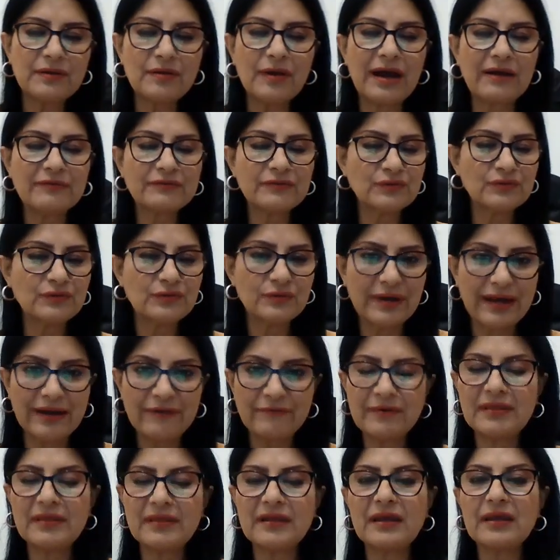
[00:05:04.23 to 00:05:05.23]
you have to do
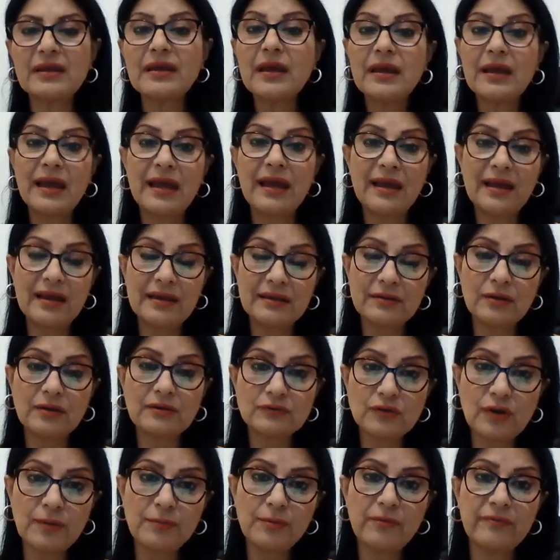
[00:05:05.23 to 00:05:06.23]
everything. And
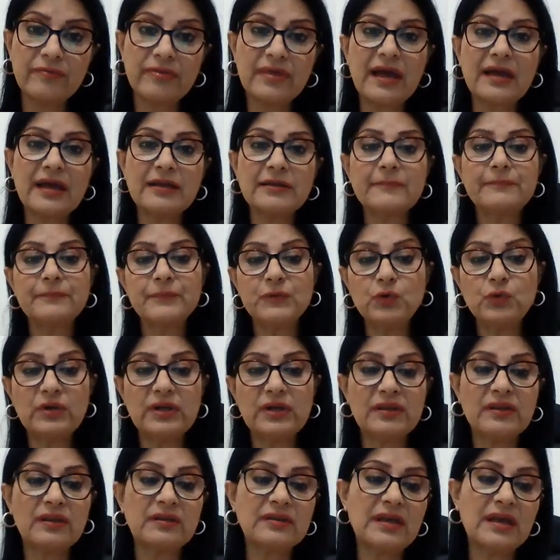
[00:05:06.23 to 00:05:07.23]
on top of that,
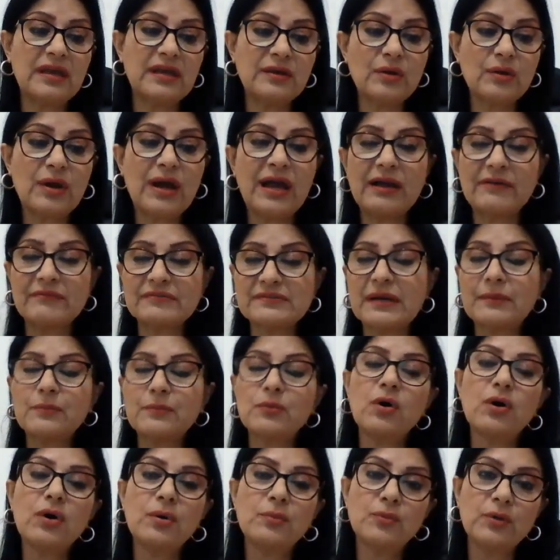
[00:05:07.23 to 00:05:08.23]
during the day, you have some
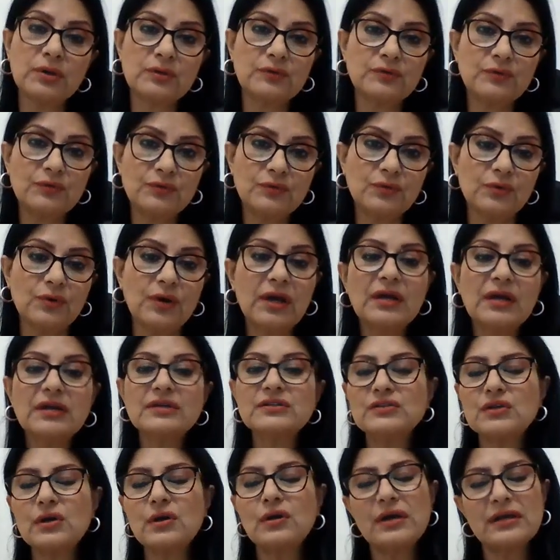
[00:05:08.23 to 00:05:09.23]
homework to do.
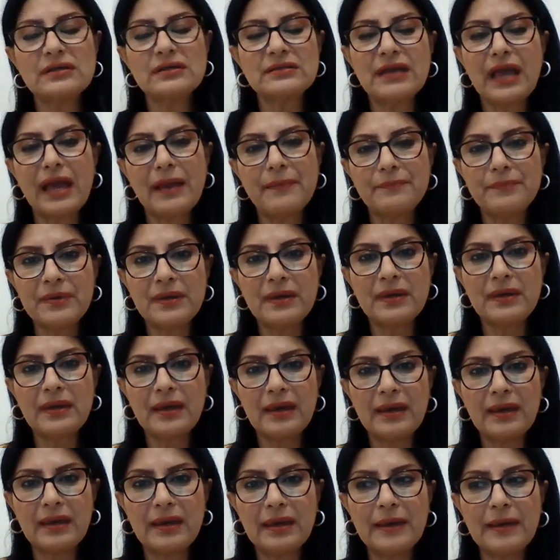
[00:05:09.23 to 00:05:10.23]
So it can be
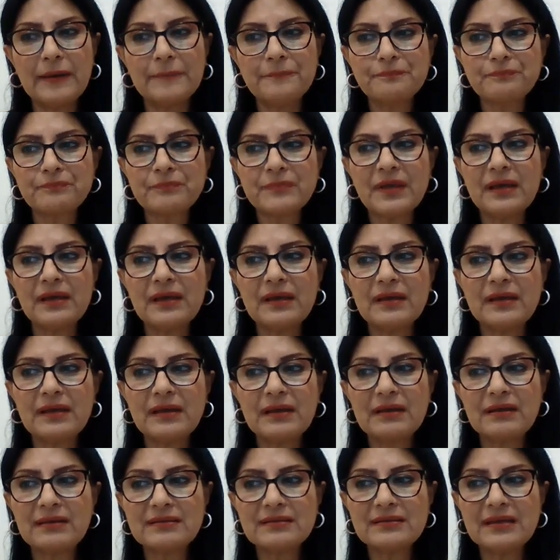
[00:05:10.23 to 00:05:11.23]
a
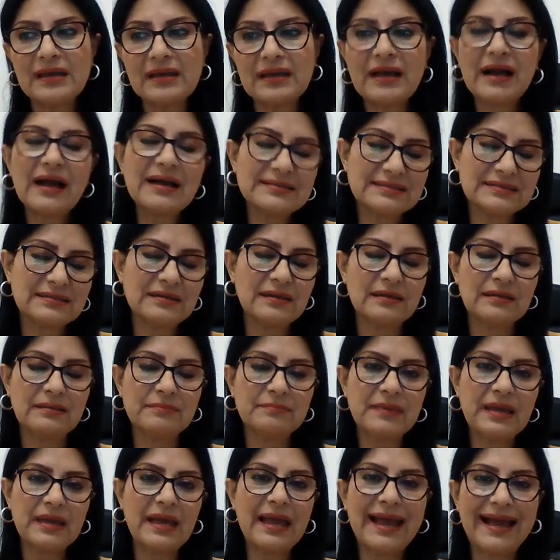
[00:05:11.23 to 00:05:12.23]
uh, a
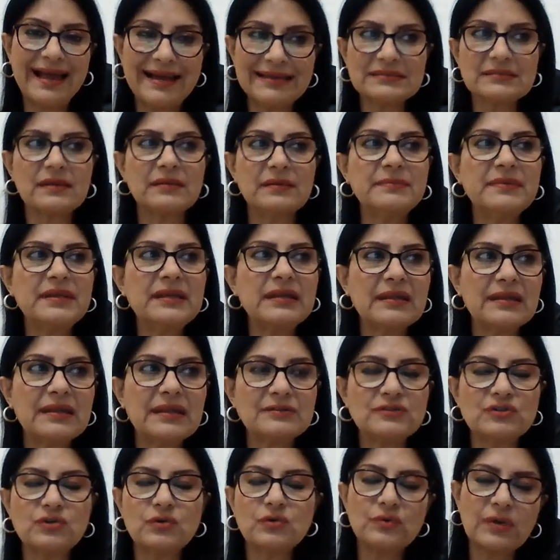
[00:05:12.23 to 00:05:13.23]
hustle, a hustle, meaning
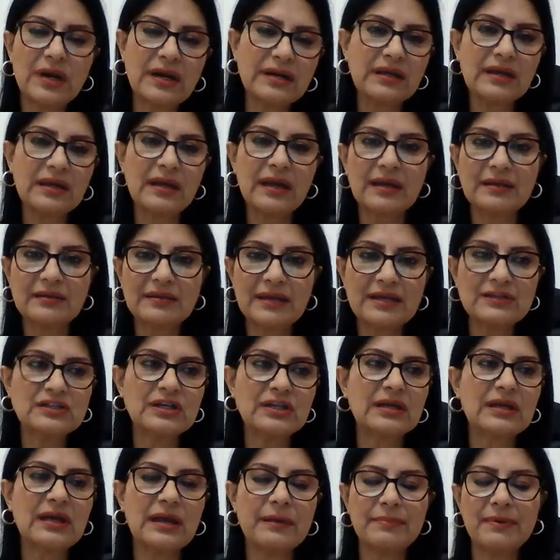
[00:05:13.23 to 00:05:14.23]
that you're running and
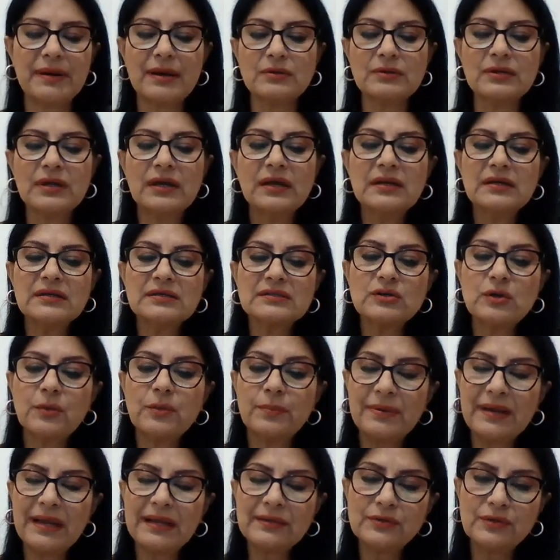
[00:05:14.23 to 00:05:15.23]
dashing about.
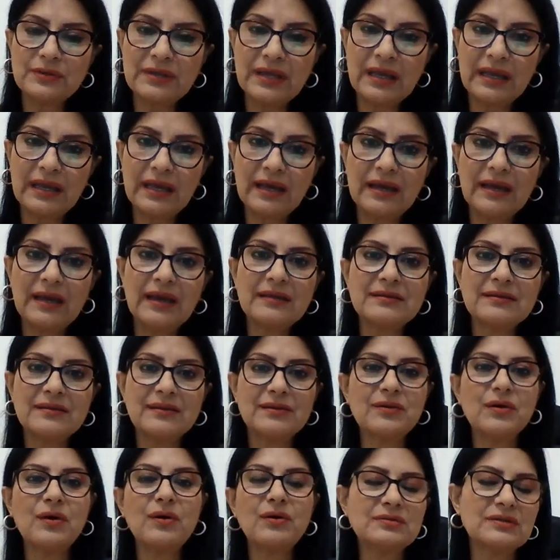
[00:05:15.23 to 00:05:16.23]
So plan your day ahead
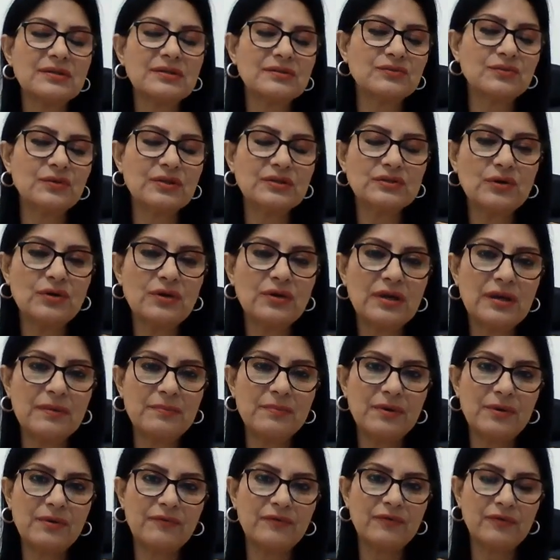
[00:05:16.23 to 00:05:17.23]
in order to enjoy a
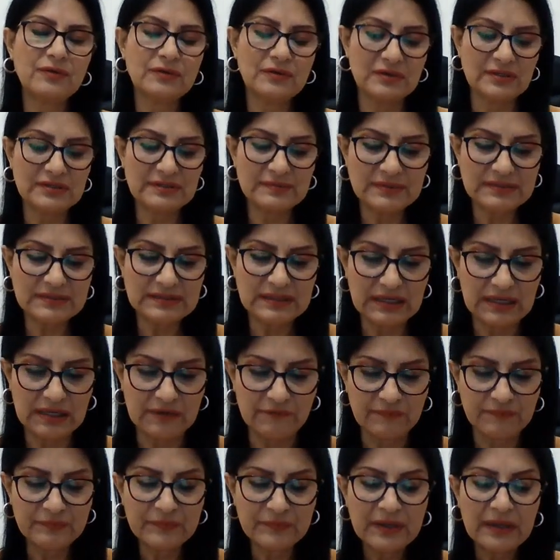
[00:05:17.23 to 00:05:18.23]
beautiful Christmas
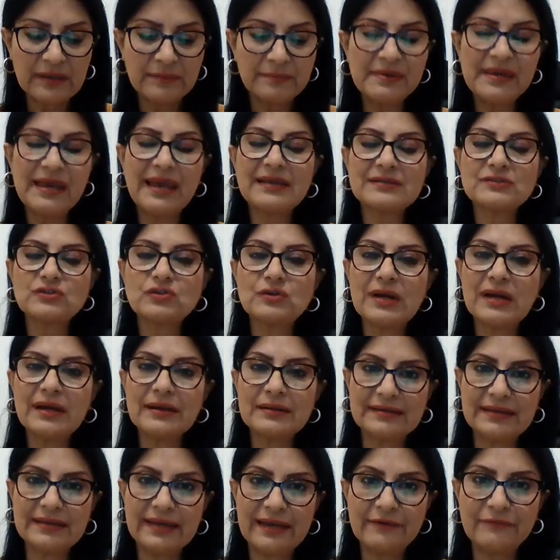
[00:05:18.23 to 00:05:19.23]
Eve. Be
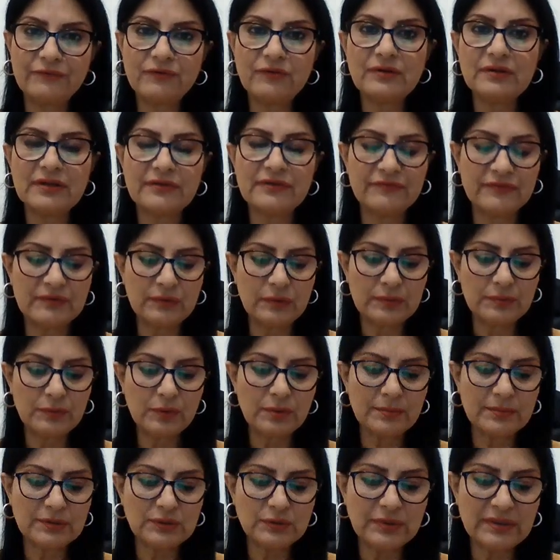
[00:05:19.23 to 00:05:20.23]
extra careful if you were
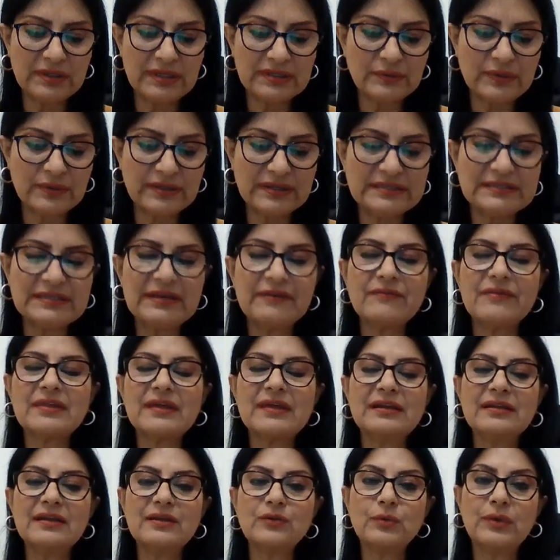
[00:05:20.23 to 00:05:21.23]
born between the 27th
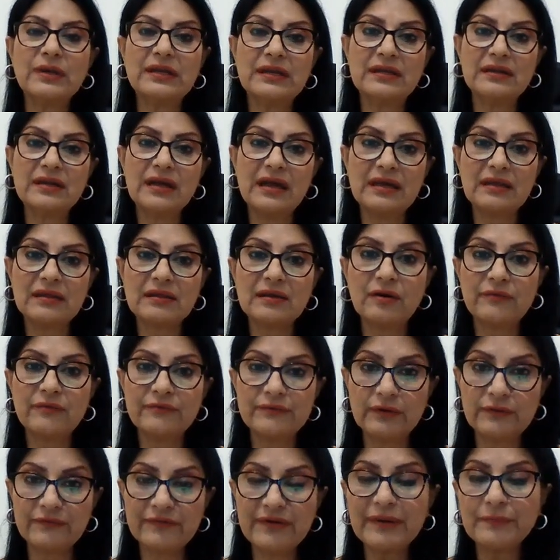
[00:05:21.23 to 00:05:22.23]
and the 29th 29th of
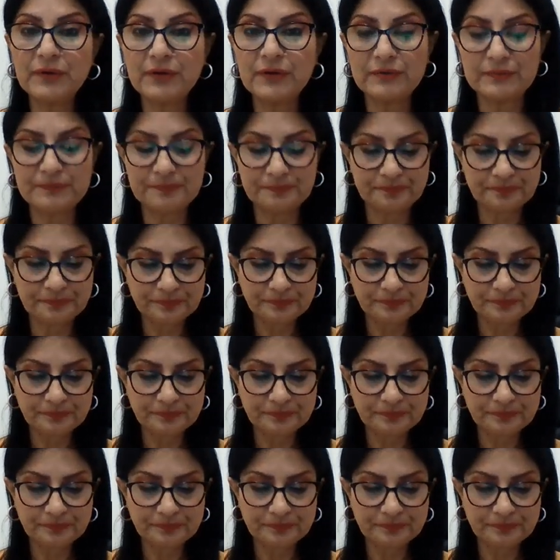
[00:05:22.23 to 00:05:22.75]
November.